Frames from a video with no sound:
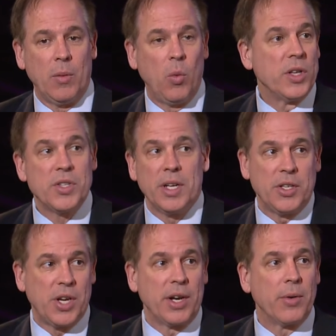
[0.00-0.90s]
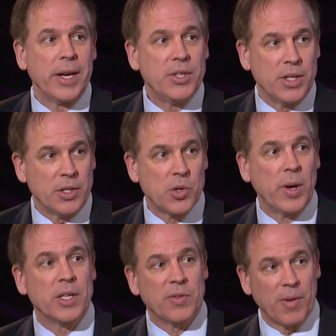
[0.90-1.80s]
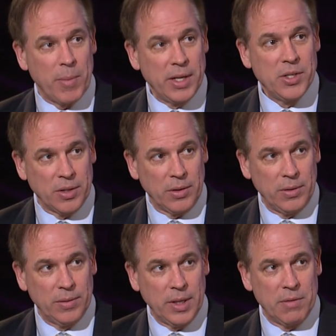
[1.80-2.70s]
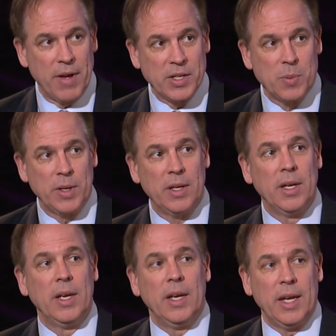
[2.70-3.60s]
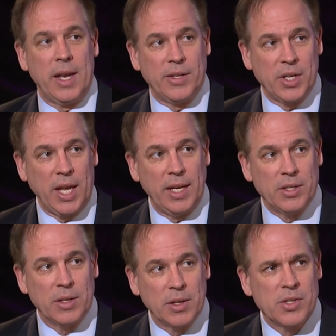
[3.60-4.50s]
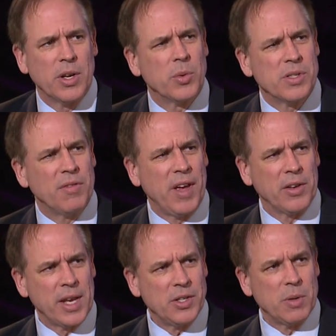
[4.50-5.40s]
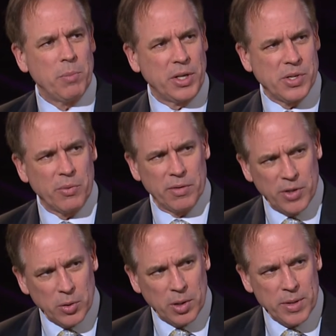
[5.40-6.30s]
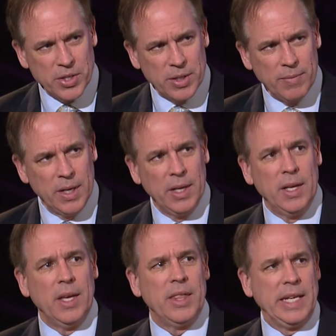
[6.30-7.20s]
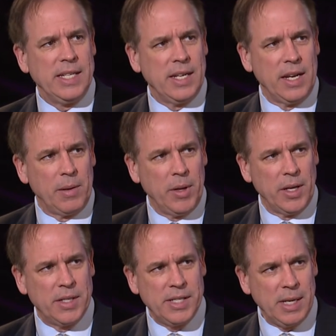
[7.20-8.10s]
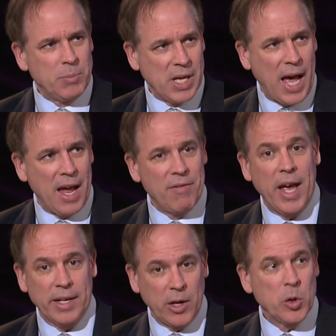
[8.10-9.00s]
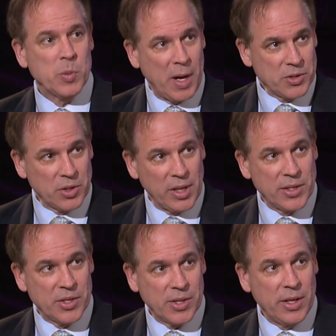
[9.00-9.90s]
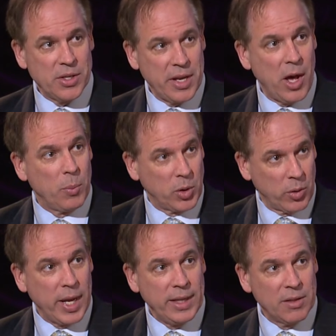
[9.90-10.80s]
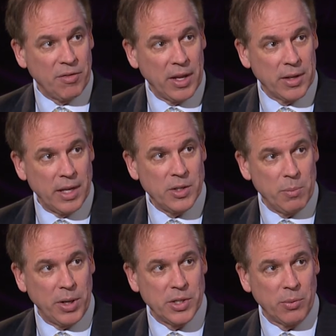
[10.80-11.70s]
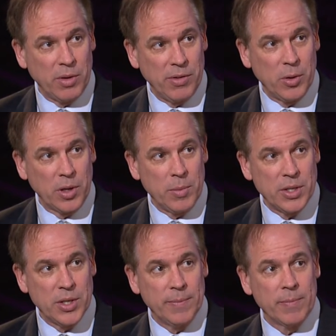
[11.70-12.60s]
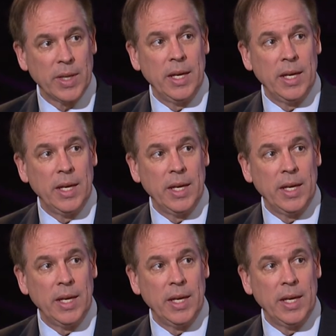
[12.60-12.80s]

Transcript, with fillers: once in a generation transformational investment in education because there was the Foundation Budget Review Commission. They did a deep dive. I had co sponsored legislation to help create the Foundation Budget Review Commission.